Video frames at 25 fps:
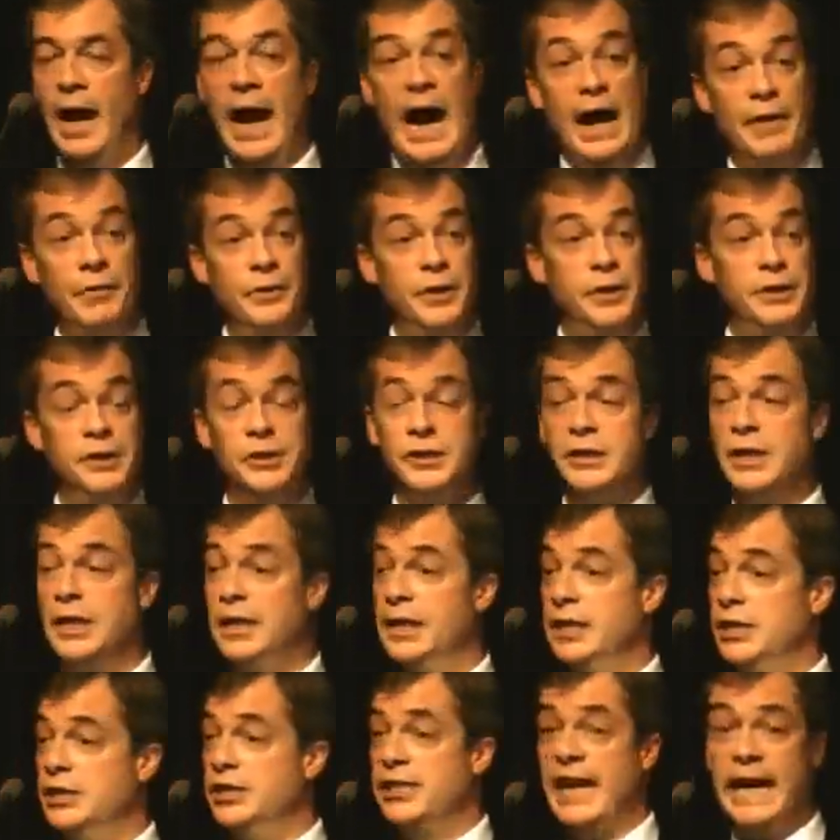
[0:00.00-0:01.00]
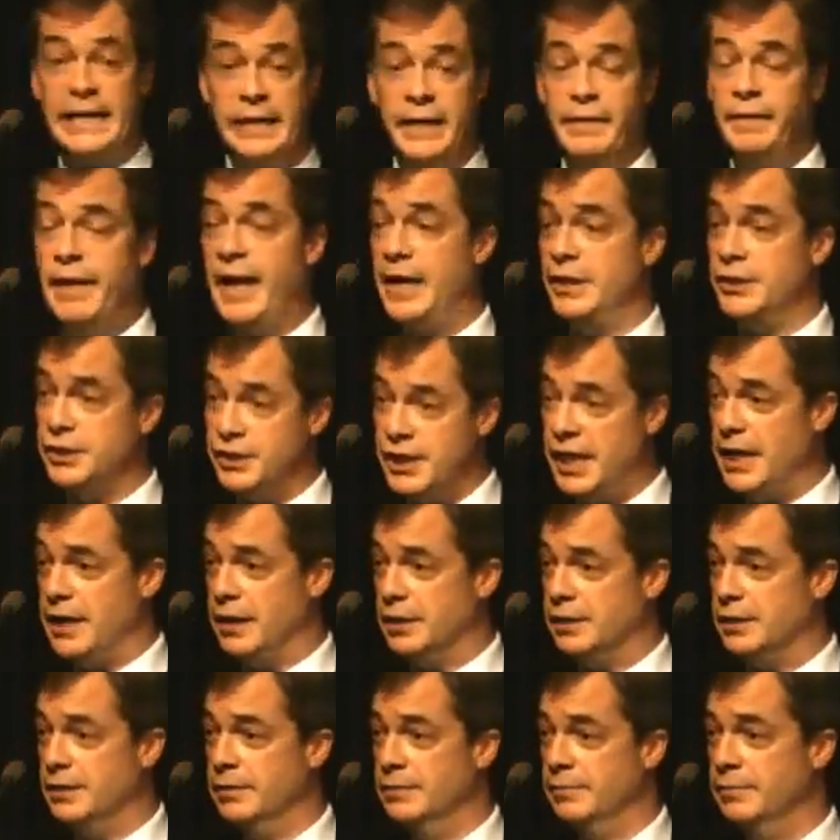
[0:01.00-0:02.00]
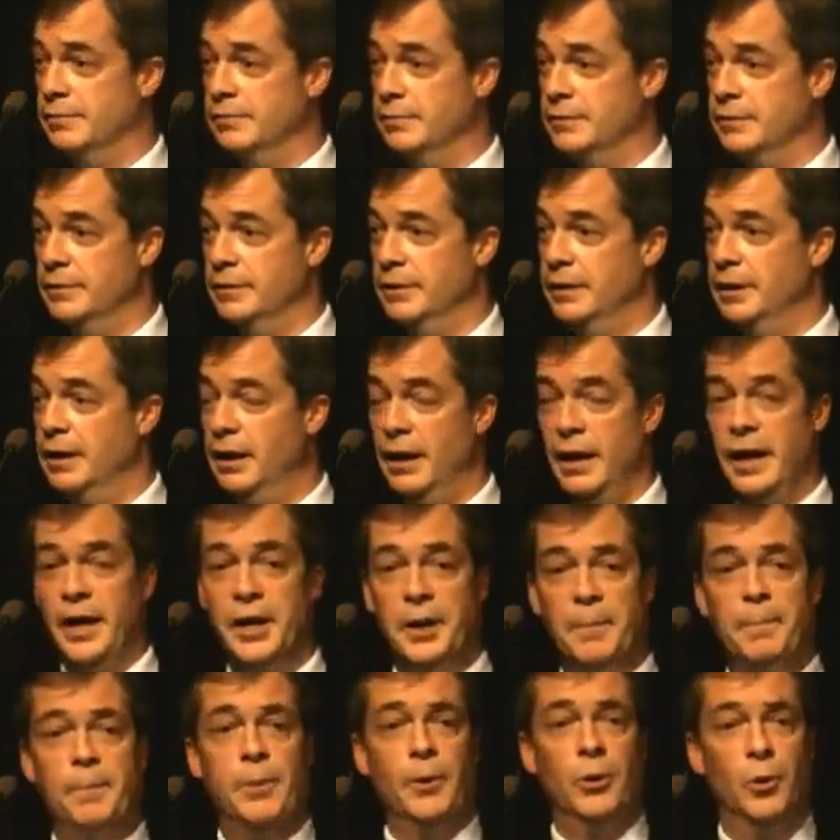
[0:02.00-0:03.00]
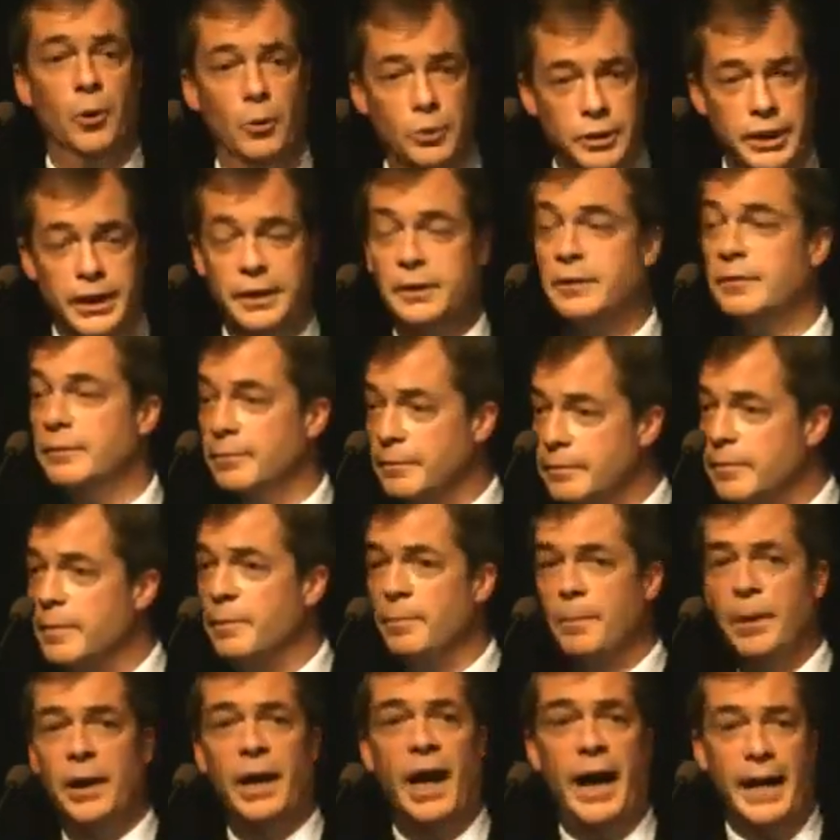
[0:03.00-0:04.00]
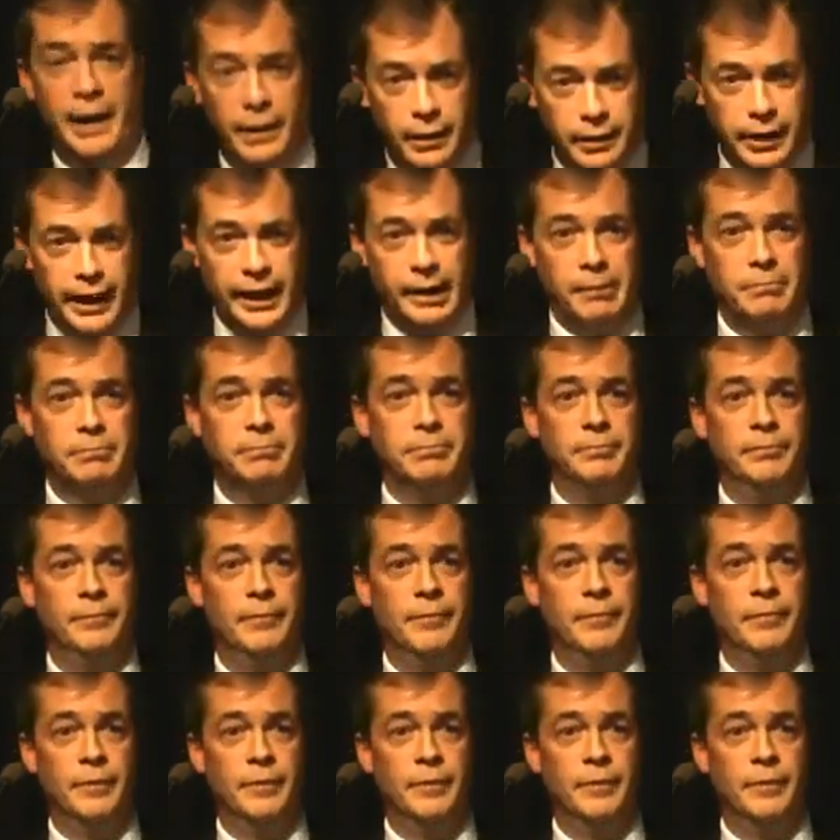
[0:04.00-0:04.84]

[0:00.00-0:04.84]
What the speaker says: Others sat in their seat and applauded politely.